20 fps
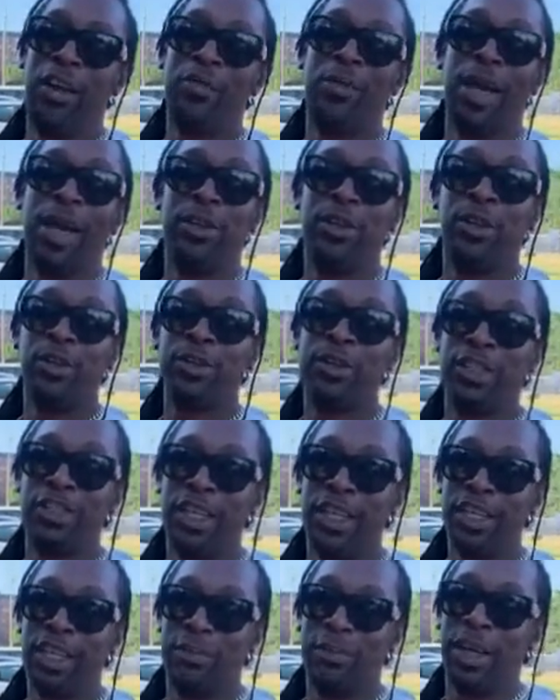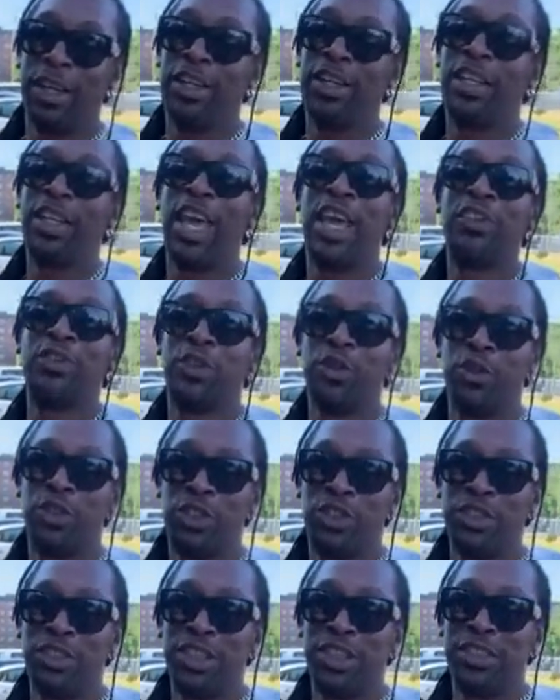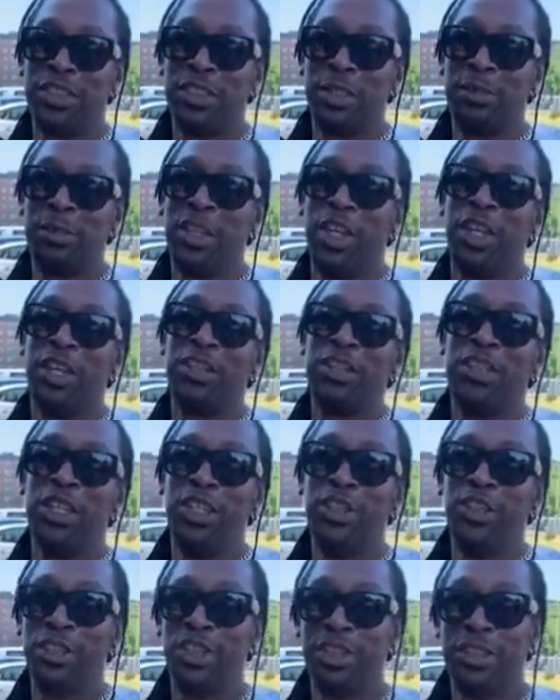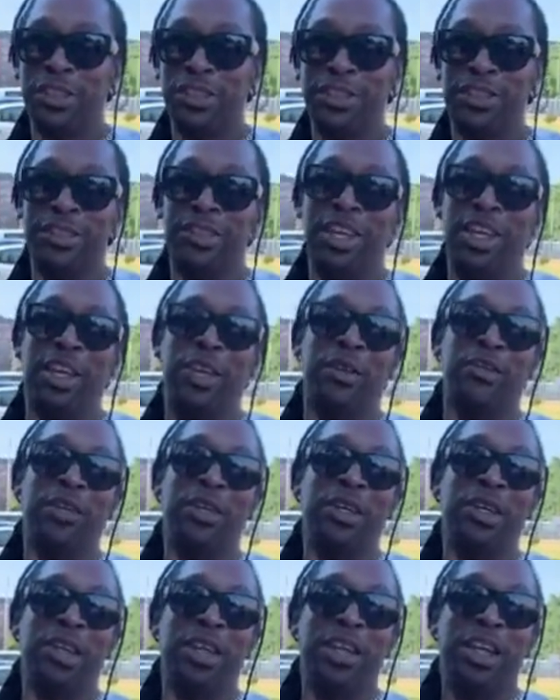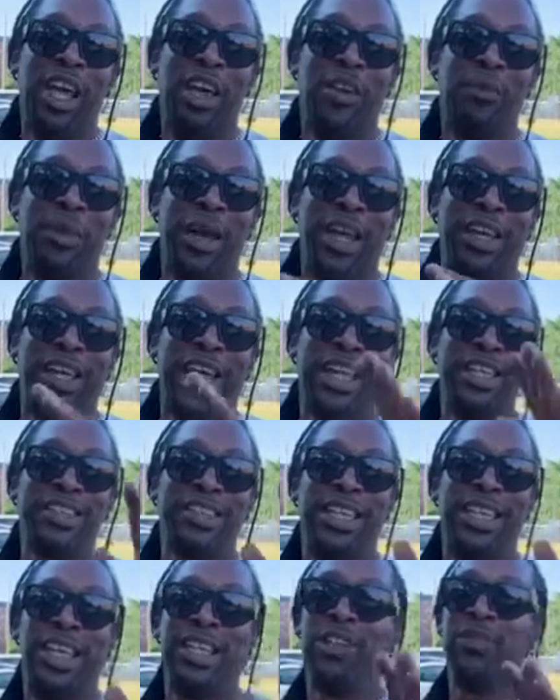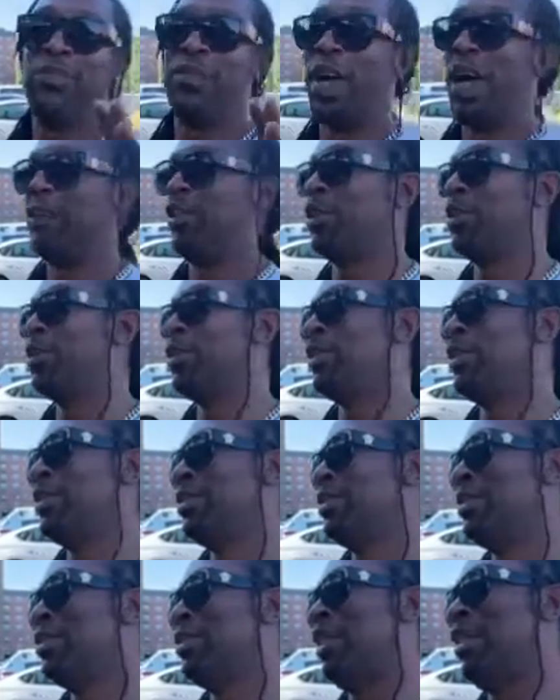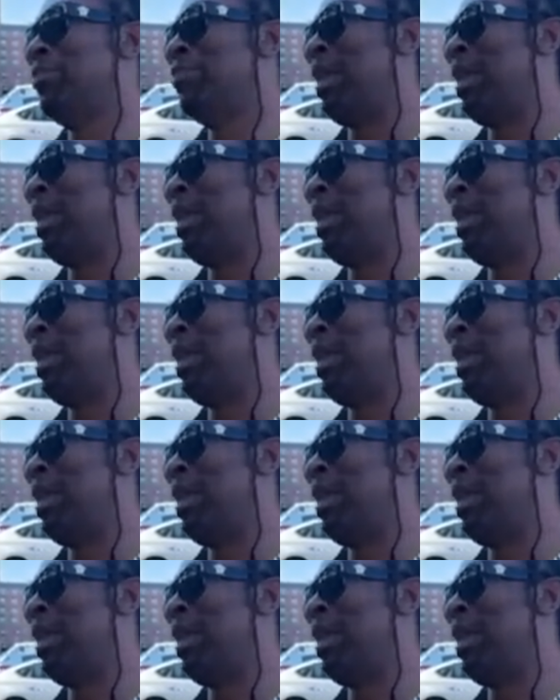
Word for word: everybody knows that they come out of the Katsuji system. They're ninjas. They're, everybody got 10 and 5 degrees. They're